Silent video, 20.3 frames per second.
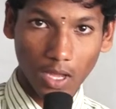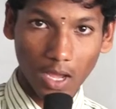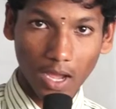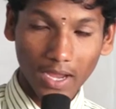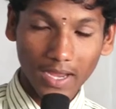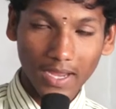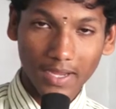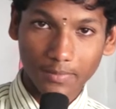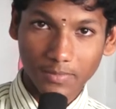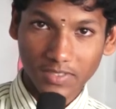
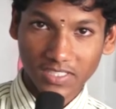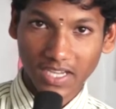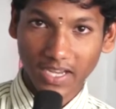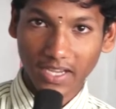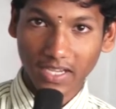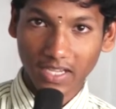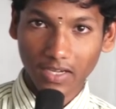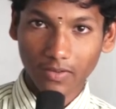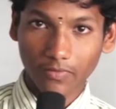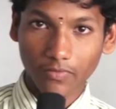Hi, I'm
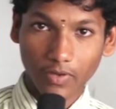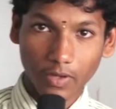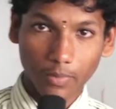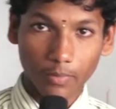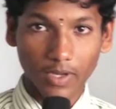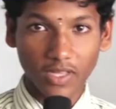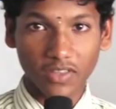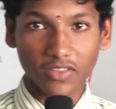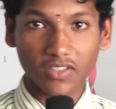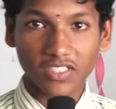Saikram
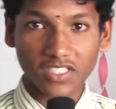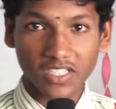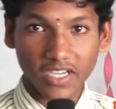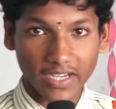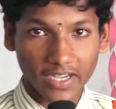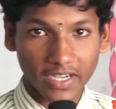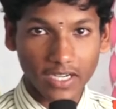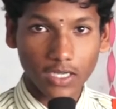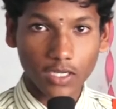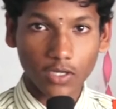from 9th
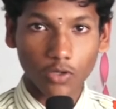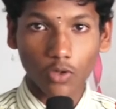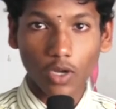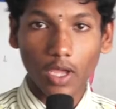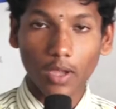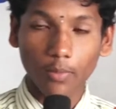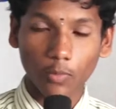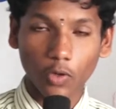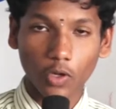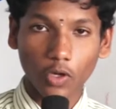standard.
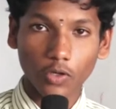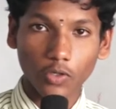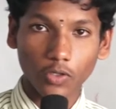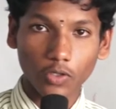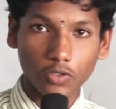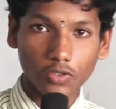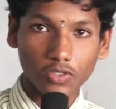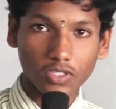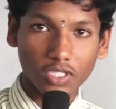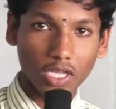Today I'm going
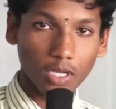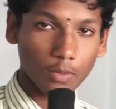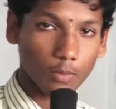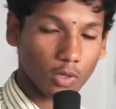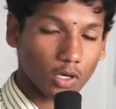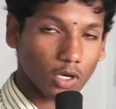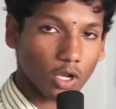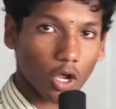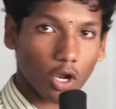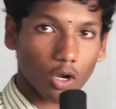to say
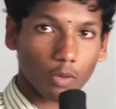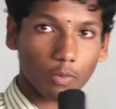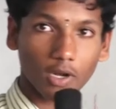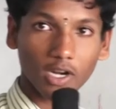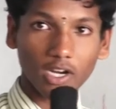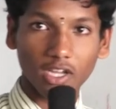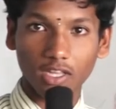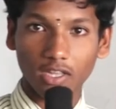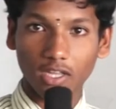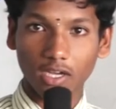about
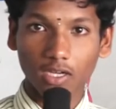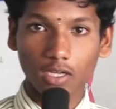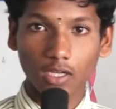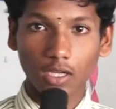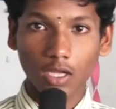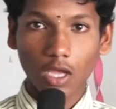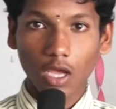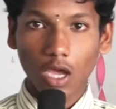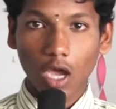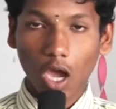Hanuman Gada.
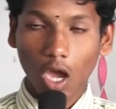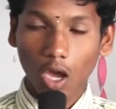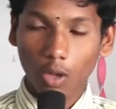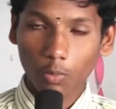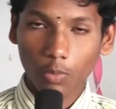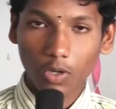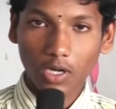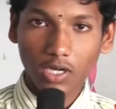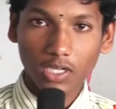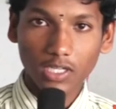
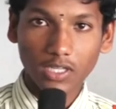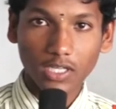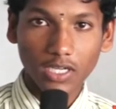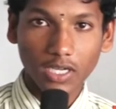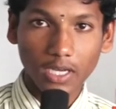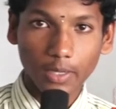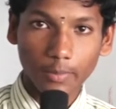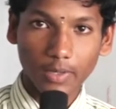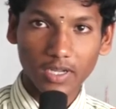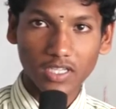Hanuman Gada
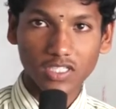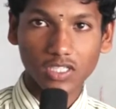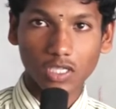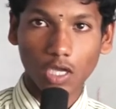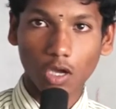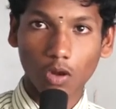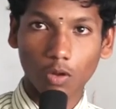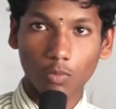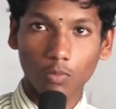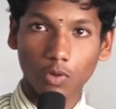named as
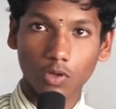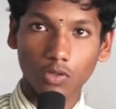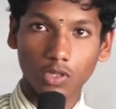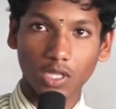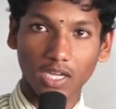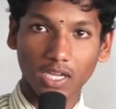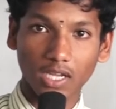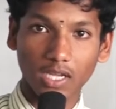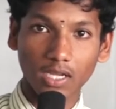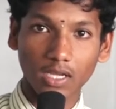
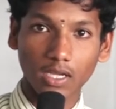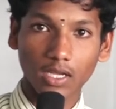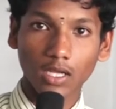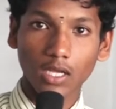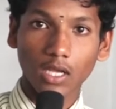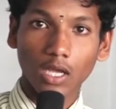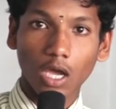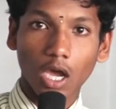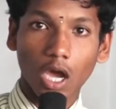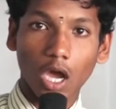Daki.
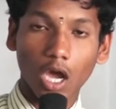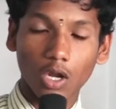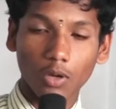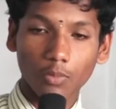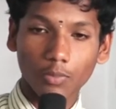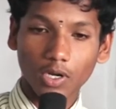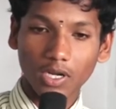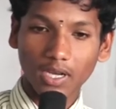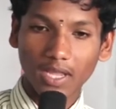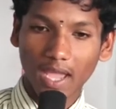
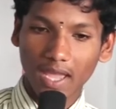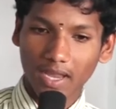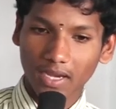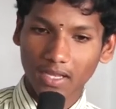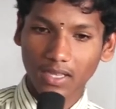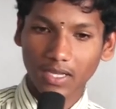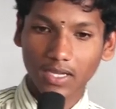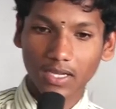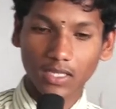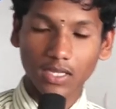Hanuman carried
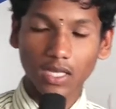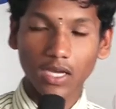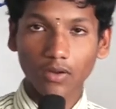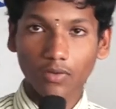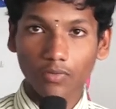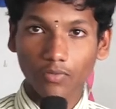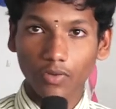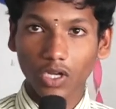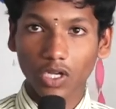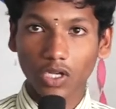the
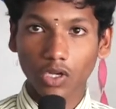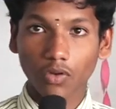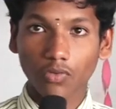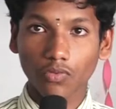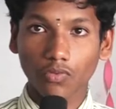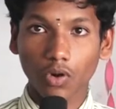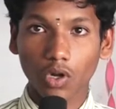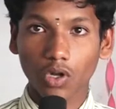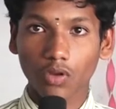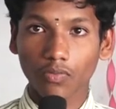Gada weight of
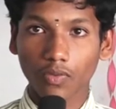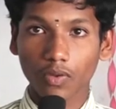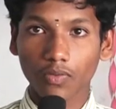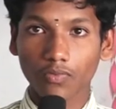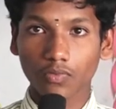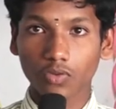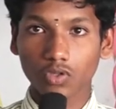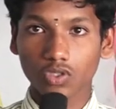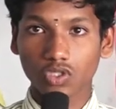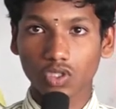45
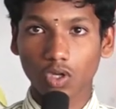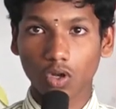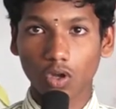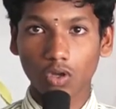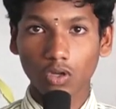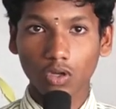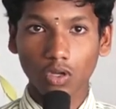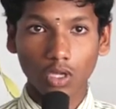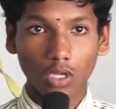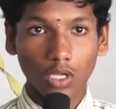feet
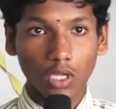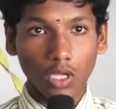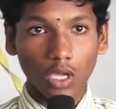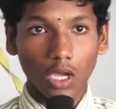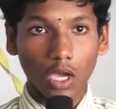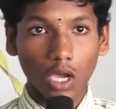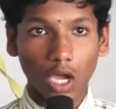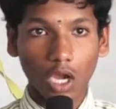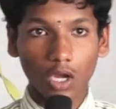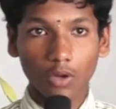long.
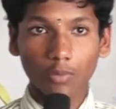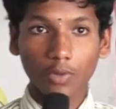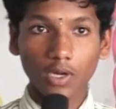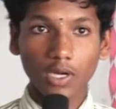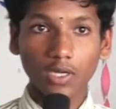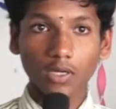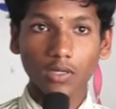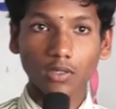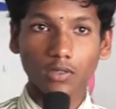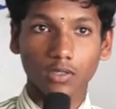
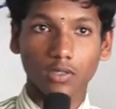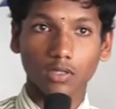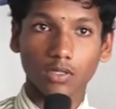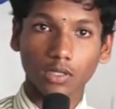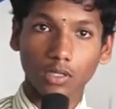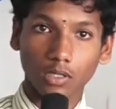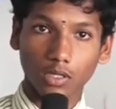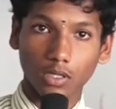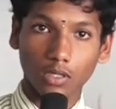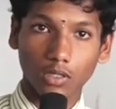Hanuman
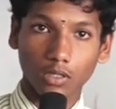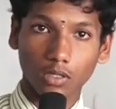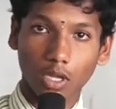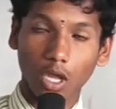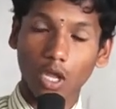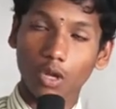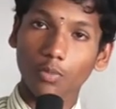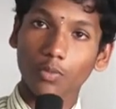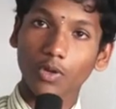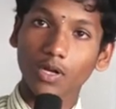
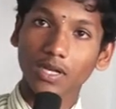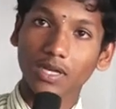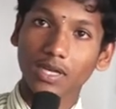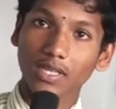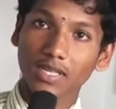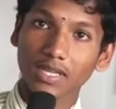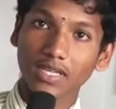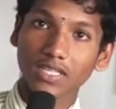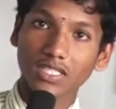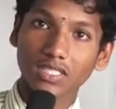Hanuman
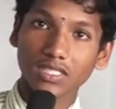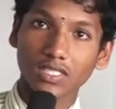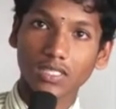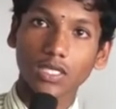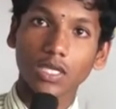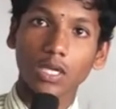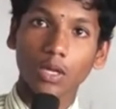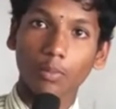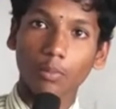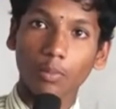Gada is
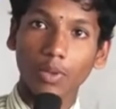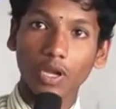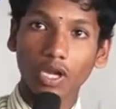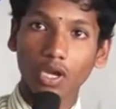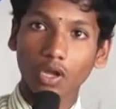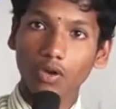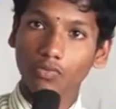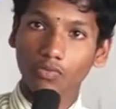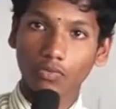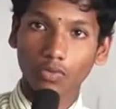made
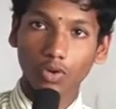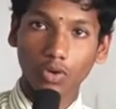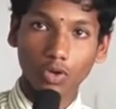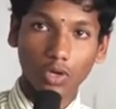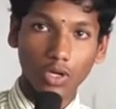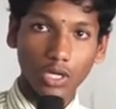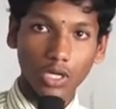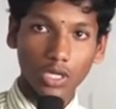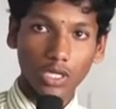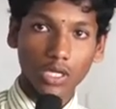of
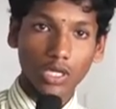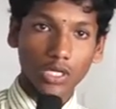gold.